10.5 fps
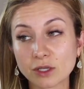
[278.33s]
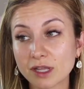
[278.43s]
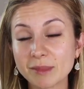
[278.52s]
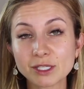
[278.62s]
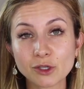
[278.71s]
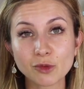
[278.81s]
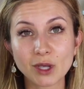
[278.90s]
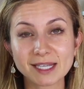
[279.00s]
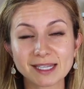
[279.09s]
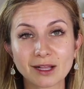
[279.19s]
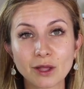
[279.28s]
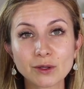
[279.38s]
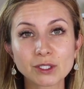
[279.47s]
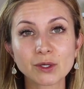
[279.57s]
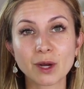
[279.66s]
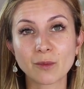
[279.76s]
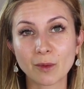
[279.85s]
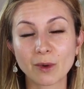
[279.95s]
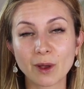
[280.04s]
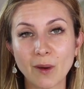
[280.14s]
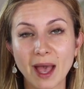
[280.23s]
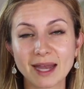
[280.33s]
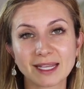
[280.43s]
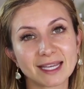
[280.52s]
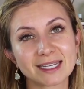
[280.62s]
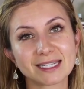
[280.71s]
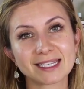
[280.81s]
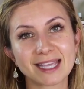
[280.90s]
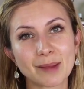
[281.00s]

So let me zoom you guys in closer and we will go ahead and get into the